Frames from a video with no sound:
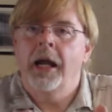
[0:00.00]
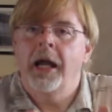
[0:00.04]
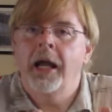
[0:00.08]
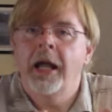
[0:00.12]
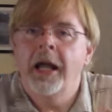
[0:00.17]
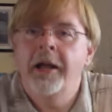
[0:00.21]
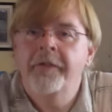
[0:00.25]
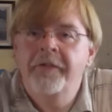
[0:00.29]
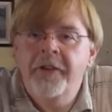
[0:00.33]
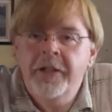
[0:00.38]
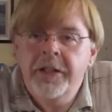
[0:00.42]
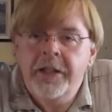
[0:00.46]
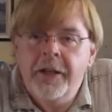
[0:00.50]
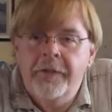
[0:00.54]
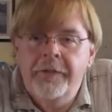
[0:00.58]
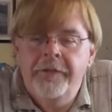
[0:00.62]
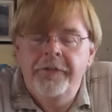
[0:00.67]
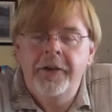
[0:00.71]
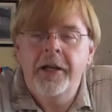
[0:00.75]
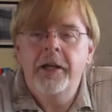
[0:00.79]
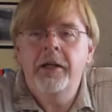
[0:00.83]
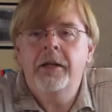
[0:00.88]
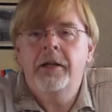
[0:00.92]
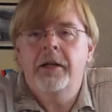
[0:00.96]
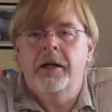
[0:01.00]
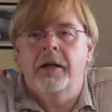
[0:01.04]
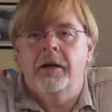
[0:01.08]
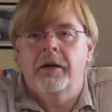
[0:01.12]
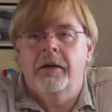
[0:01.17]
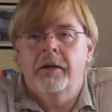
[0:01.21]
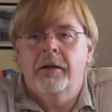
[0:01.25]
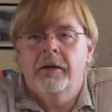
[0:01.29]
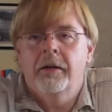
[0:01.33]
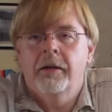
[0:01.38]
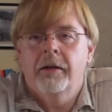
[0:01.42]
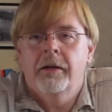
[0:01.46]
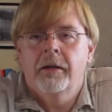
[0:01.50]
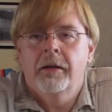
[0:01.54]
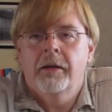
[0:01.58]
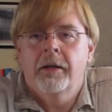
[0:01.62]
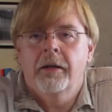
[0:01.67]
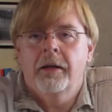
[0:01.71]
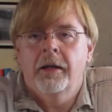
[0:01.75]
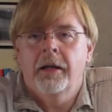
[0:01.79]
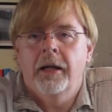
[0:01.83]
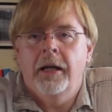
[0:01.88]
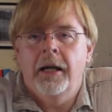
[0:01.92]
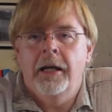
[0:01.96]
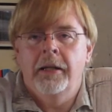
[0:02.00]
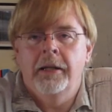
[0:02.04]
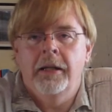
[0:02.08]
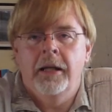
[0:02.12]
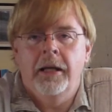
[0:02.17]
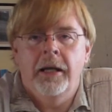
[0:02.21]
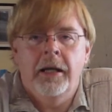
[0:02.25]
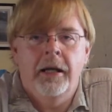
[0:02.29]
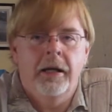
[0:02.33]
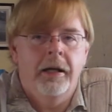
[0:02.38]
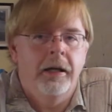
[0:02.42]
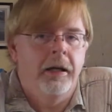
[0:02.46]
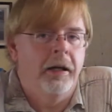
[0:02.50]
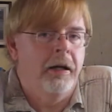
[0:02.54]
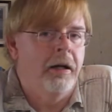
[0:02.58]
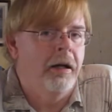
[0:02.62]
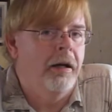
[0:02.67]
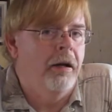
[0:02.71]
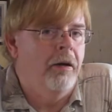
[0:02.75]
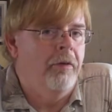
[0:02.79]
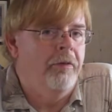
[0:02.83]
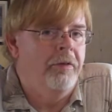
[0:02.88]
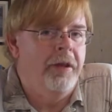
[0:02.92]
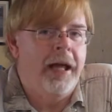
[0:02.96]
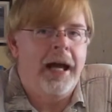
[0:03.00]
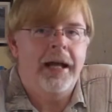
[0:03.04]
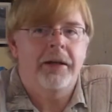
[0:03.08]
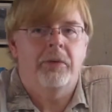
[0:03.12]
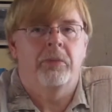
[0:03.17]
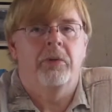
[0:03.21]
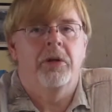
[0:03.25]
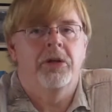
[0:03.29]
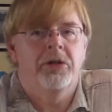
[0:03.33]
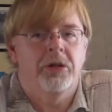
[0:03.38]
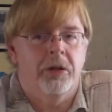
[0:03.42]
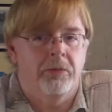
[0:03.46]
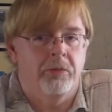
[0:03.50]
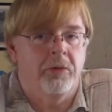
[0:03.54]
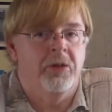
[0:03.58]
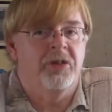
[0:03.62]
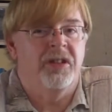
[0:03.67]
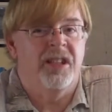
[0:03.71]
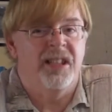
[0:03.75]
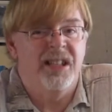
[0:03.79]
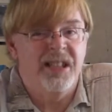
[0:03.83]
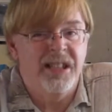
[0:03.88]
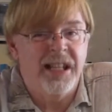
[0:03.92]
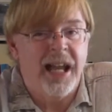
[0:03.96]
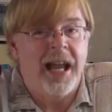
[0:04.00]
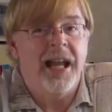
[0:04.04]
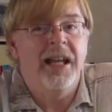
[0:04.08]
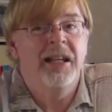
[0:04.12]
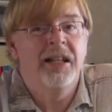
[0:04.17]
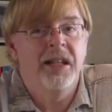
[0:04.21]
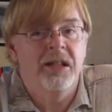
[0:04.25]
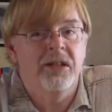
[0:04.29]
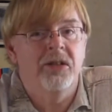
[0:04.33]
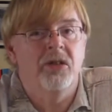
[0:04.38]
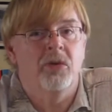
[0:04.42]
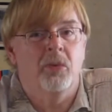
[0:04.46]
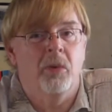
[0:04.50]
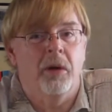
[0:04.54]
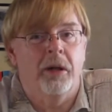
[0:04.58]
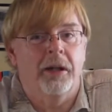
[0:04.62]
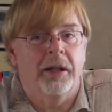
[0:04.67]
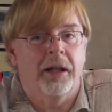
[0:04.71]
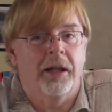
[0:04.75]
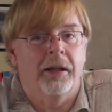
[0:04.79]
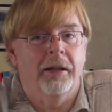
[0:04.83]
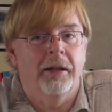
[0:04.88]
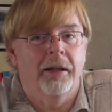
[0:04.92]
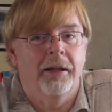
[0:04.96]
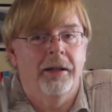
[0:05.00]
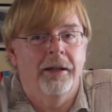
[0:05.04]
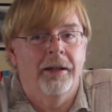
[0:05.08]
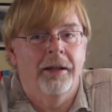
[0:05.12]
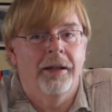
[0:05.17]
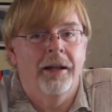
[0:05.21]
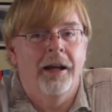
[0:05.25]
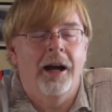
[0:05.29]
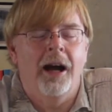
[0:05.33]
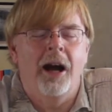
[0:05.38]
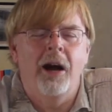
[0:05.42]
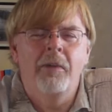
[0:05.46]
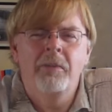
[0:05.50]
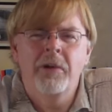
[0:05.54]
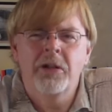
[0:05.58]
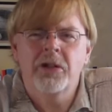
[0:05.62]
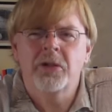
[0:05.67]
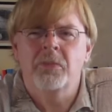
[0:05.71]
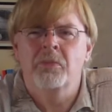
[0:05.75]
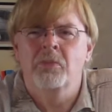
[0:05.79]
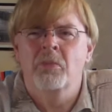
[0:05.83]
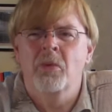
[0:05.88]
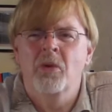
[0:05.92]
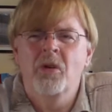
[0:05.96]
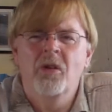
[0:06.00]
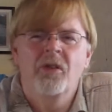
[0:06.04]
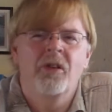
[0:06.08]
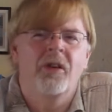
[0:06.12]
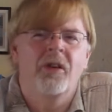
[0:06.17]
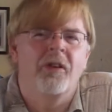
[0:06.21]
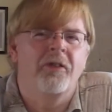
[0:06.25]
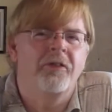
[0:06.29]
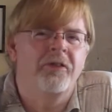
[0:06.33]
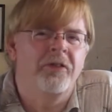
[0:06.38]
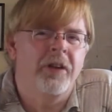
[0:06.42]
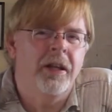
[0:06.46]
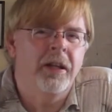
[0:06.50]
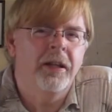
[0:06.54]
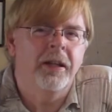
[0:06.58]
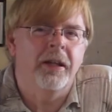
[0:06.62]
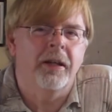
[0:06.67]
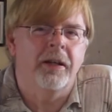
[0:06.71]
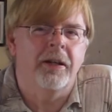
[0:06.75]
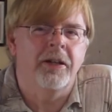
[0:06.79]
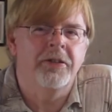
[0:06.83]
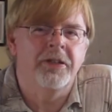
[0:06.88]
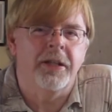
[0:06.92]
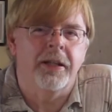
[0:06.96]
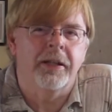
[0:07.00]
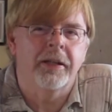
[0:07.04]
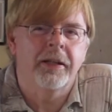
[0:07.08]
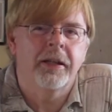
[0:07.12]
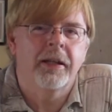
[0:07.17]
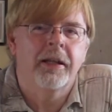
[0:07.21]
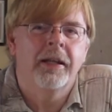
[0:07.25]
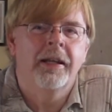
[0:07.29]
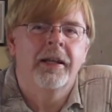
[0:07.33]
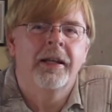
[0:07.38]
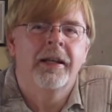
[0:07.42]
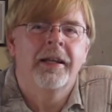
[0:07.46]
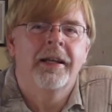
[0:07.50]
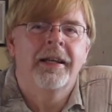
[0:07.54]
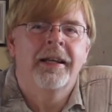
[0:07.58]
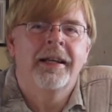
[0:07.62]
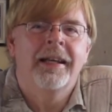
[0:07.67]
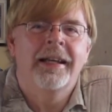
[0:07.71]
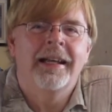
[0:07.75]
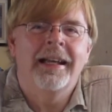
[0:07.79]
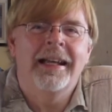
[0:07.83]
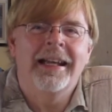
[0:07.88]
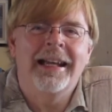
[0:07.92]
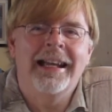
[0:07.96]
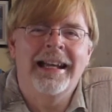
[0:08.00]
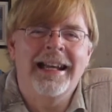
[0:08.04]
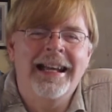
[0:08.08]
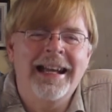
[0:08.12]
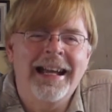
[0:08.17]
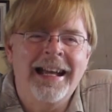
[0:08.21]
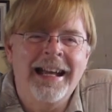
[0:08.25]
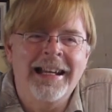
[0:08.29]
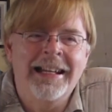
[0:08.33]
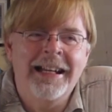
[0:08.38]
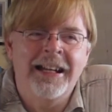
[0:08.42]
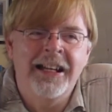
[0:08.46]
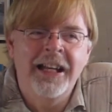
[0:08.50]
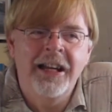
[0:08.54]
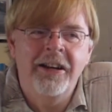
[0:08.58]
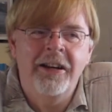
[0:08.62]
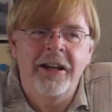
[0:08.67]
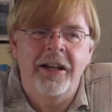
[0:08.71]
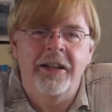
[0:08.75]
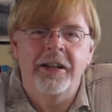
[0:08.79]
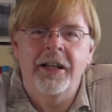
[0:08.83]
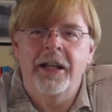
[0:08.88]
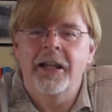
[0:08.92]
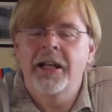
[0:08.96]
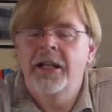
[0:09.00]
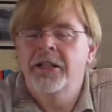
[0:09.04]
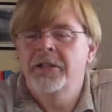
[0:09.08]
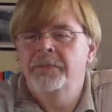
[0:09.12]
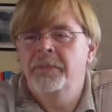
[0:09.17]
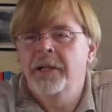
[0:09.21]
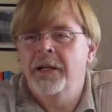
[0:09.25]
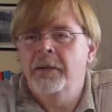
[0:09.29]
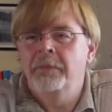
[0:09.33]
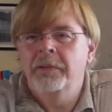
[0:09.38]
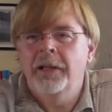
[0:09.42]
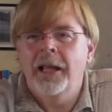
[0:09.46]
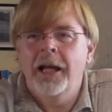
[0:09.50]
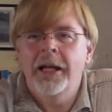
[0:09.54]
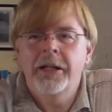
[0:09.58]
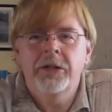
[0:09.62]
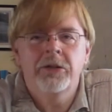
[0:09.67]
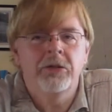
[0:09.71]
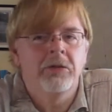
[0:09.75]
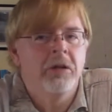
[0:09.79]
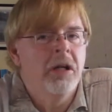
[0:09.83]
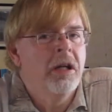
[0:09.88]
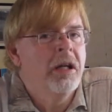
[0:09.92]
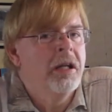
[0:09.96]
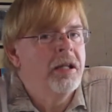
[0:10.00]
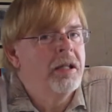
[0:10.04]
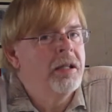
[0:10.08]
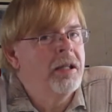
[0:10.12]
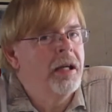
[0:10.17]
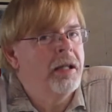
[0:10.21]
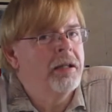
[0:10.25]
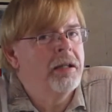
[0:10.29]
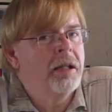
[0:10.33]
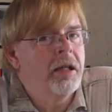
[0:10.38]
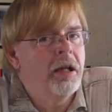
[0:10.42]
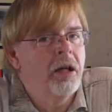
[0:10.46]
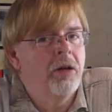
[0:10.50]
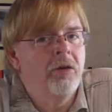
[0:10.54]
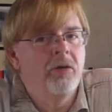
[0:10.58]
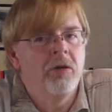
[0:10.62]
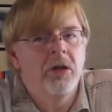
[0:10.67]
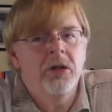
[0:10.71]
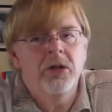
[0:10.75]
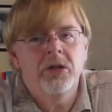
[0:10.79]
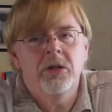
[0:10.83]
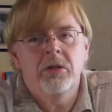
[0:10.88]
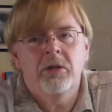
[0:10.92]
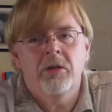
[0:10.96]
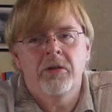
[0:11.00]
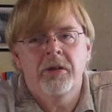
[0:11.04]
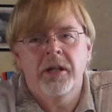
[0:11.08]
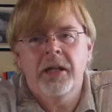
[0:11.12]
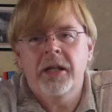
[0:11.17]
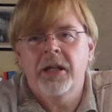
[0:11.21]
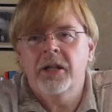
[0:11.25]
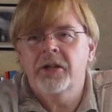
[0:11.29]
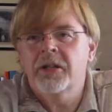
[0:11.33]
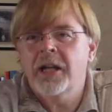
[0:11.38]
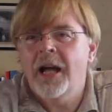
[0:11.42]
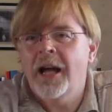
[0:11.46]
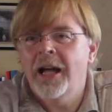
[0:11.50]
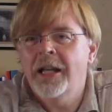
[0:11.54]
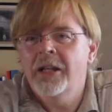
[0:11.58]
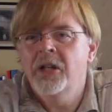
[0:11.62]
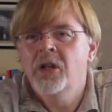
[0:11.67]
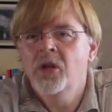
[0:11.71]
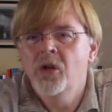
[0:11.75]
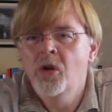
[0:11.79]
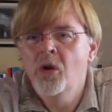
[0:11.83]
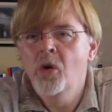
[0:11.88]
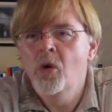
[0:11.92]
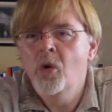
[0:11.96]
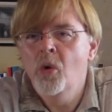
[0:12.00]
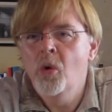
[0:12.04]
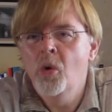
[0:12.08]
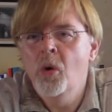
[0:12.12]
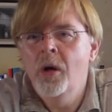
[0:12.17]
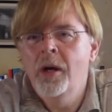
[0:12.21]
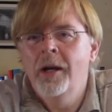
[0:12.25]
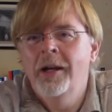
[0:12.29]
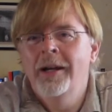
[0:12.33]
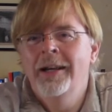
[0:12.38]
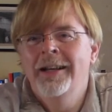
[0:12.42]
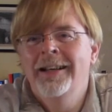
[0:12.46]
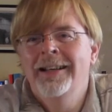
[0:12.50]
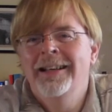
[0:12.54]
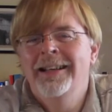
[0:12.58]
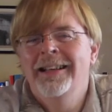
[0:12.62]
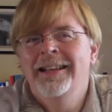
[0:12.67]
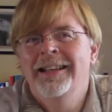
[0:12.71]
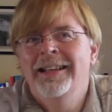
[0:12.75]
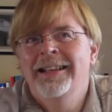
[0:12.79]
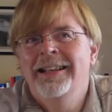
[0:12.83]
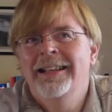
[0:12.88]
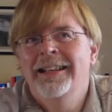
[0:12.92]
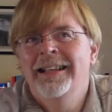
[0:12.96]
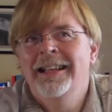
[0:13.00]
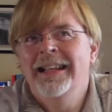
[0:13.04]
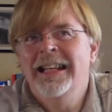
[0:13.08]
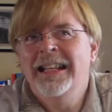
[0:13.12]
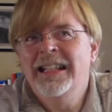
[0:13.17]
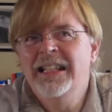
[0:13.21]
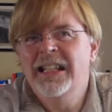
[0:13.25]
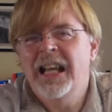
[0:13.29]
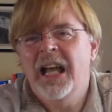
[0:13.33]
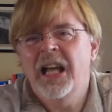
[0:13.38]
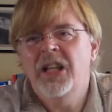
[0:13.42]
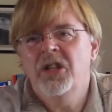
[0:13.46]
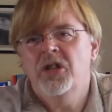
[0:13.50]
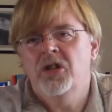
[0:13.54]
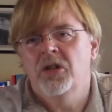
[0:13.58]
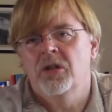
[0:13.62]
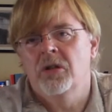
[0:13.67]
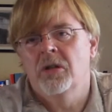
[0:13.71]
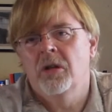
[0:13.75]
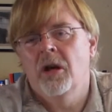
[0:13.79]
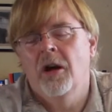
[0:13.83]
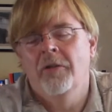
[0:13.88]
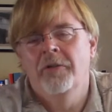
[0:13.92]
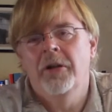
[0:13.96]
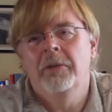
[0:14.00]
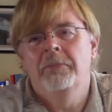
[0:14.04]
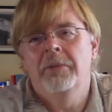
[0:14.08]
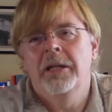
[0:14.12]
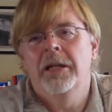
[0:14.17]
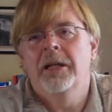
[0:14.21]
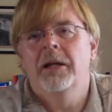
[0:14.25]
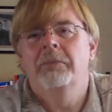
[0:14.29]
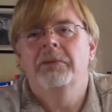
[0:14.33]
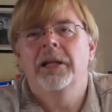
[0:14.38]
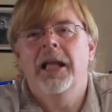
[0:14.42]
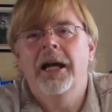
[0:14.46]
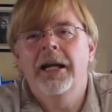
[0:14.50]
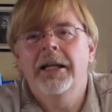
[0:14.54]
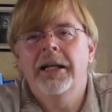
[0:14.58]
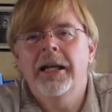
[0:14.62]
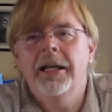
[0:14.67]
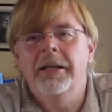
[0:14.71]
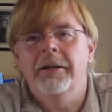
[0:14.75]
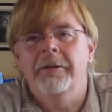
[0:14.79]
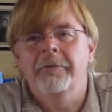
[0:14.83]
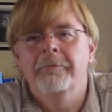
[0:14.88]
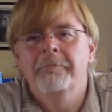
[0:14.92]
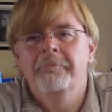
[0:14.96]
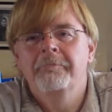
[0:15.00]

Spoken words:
If it's a failure in the area of that which it was intended to work in, how much more a failure is it in an area that has been applied to, that the original thinkers had no intention of it being applied in?